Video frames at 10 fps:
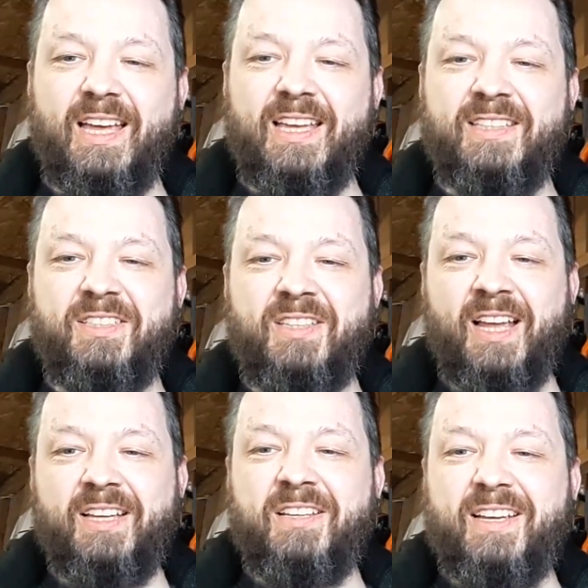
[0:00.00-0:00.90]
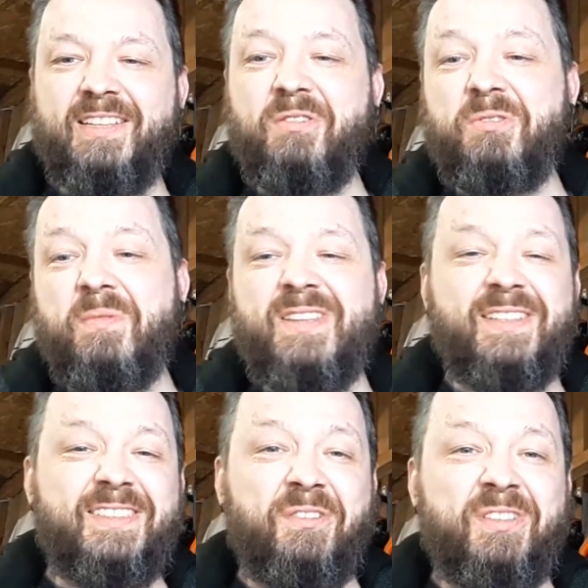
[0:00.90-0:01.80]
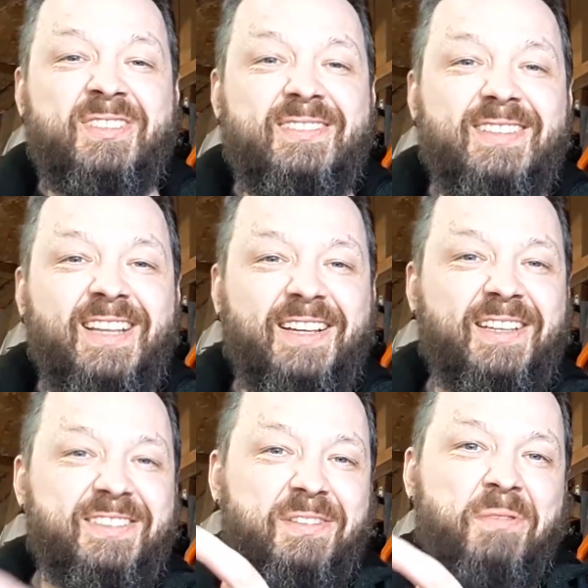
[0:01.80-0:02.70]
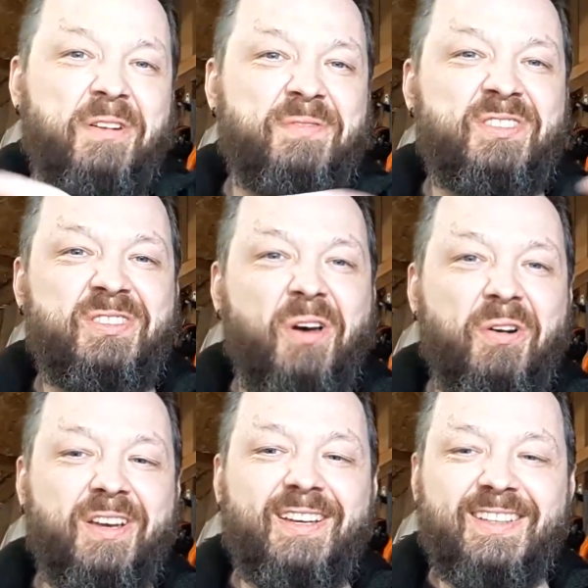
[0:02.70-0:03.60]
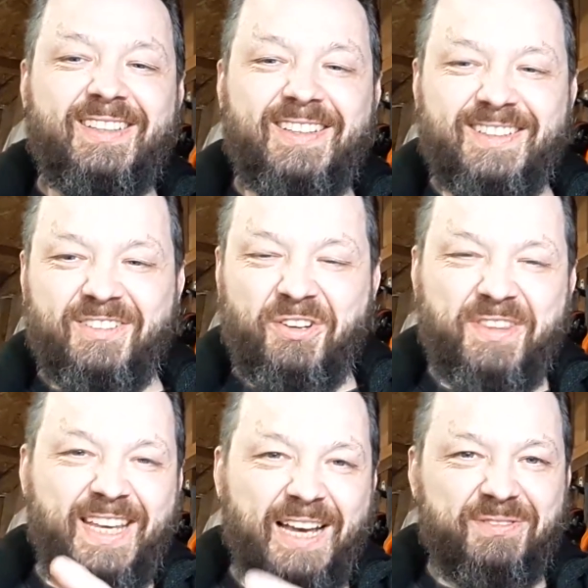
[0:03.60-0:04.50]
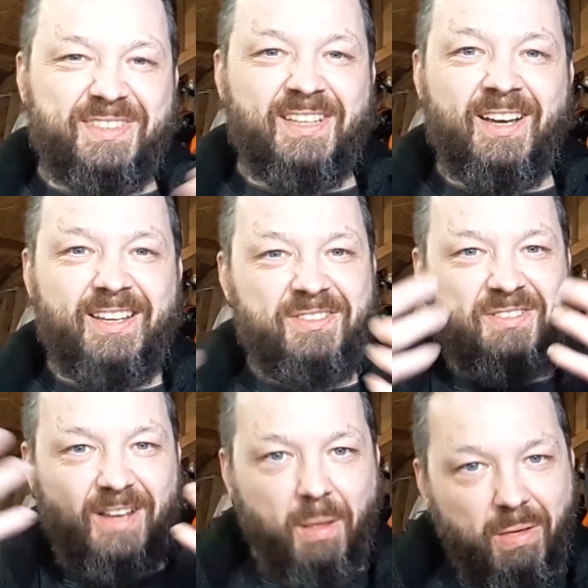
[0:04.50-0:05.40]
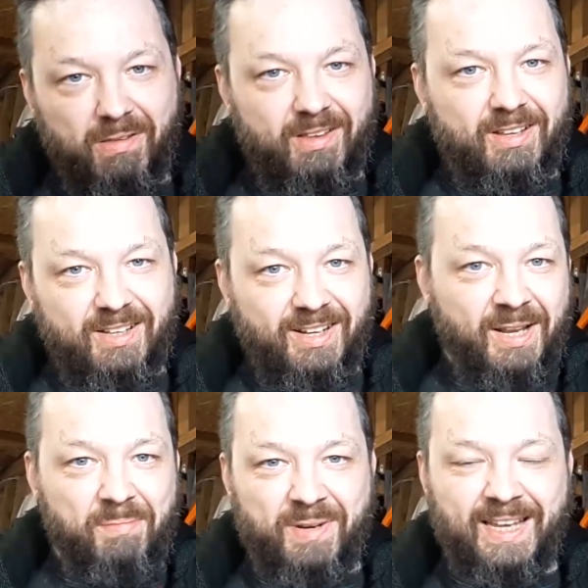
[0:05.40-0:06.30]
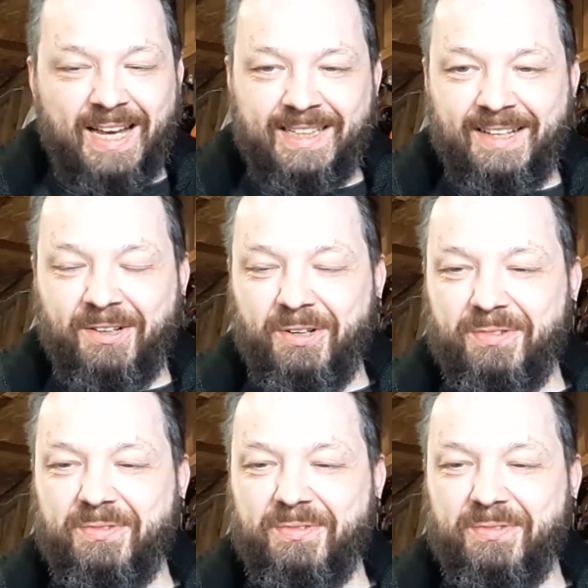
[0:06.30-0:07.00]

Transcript: It's just like it's almost like it's got some kind of sock on the outside. It's just like limply hanging off.